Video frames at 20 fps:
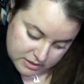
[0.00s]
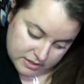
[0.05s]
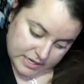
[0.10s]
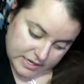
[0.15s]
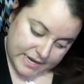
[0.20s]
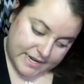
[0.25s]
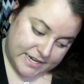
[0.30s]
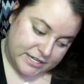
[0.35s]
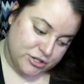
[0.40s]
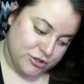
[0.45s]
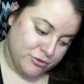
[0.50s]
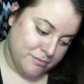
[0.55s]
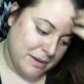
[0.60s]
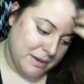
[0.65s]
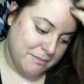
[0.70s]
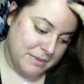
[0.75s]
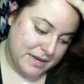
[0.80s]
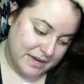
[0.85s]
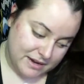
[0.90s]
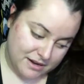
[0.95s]
kind of do my
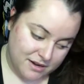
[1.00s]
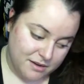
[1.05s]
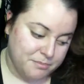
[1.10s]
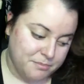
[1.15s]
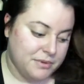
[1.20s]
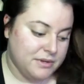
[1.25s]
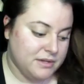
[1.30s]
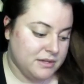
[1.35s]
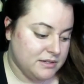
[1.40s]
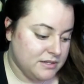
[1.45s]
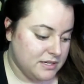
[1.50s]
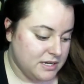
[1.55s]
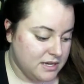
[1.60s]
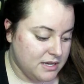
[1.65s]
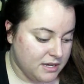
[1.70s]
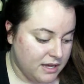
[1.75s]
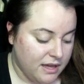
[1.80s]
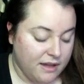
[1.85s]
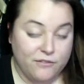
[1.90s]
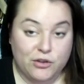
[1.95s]
makeup and
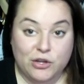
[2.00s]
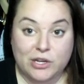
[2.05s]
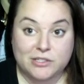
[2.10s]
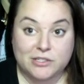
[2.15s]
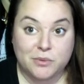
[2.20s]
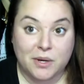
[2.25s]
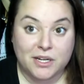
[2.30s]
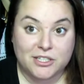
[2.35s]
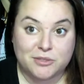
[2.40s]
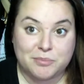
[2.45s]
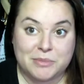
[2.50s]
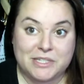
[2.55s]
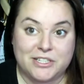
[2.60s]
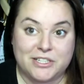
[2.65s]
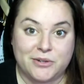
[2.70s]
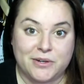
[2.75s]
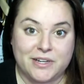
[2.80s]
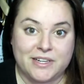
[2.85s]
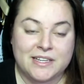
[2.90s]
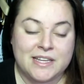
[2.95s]
have you guys watch me
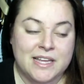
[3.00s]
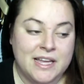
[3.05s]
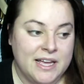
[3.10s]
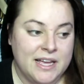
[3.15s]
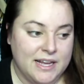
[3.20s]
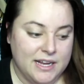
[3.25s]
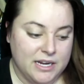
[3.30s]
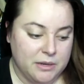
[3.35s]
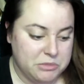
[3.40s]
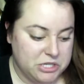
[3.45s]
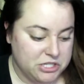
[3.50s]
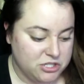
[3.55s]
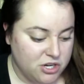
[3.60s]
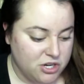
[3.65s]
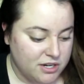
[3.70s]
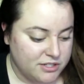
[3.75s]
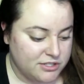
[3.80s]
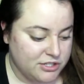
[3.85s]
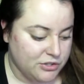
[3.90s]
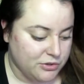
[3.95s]
do it, and I'm gonna
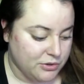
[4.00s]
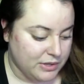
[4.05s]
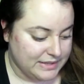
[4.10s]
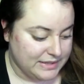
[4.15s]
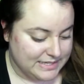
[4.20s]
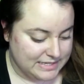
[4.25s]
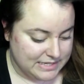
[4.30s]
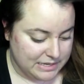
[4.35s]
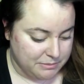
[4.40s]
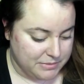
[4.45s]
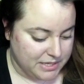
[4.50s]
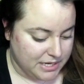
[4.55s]
talk to you at the same